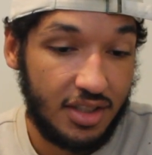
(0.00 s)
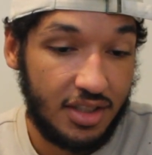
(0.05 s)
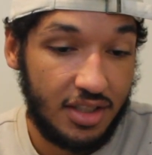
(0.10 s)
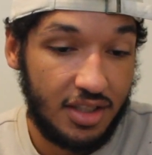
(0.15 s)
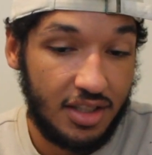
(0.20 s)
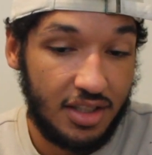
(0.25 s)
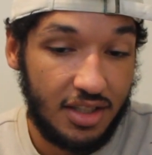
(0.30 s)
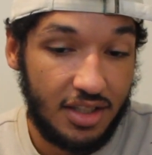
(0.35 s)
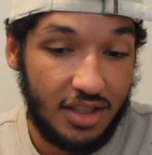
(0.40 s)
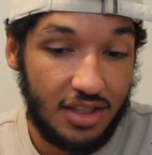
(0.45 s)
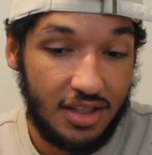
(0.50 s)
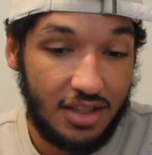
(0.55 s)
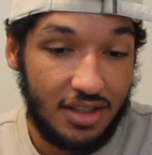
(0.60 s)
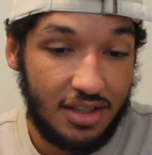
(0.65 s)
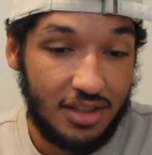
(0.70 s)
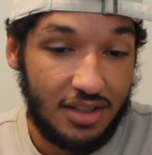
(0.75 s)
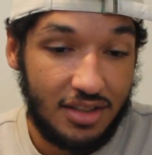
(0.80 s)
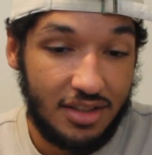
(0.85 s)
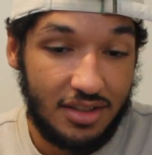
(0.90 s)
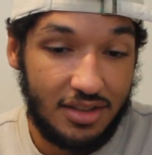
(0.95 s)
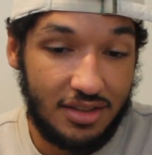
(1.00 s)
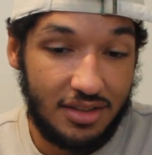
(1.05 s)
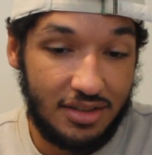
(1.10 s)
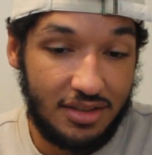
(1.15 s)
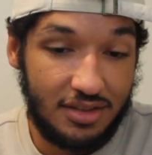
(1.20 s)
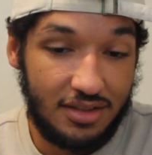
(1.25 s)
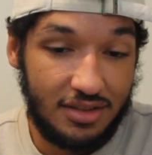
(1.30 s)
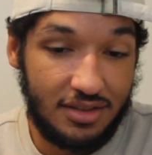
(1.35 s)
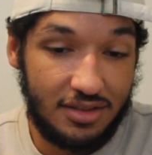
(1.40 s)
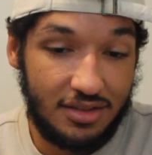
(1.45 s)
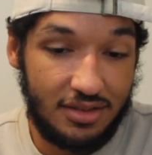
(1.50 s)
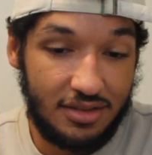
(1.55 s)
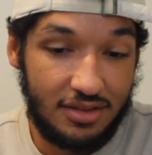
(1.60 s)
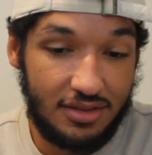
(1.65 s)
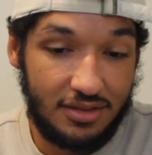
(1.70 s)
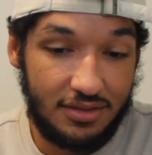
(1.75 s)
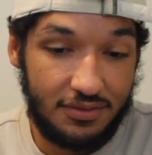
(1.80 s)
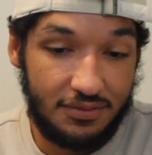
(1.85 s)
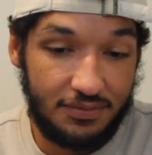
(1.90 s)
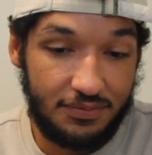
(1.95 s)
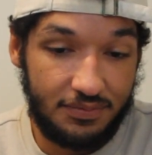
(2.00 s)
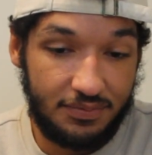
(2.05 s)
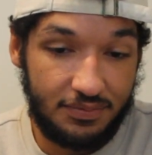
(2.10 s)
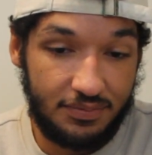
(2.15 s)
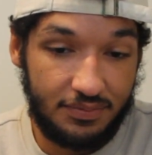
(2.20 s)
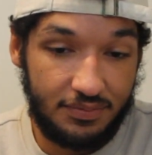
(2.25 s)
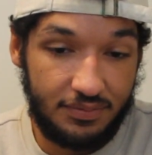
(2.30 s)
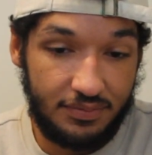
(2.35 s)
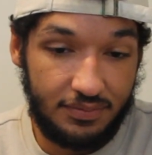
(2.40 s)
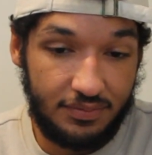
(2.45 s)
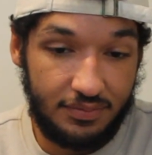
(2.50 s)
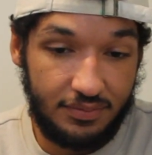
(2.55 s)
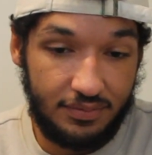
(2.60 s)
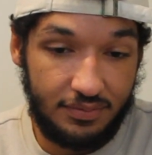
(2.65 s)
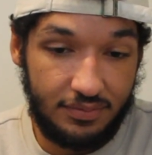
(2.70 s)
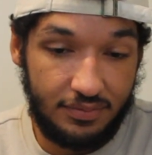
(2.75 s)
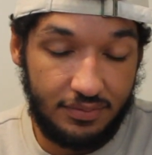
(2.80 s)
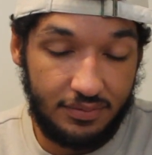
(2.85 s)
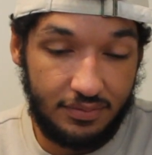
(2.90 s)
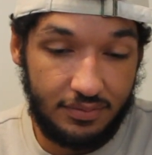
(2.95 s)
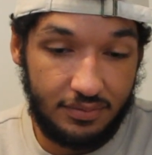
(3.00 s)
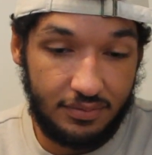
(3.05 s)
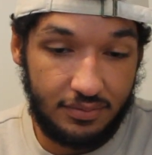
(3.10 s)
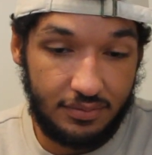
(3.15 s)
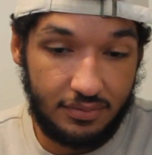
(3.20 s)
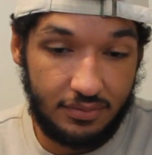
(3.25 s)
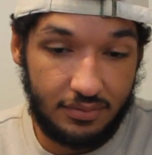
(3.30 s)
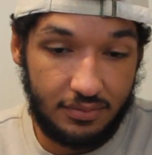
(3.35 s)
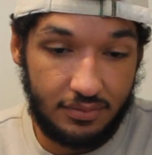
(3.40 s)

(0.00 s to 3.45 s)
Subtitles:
No one is speaking in this clip.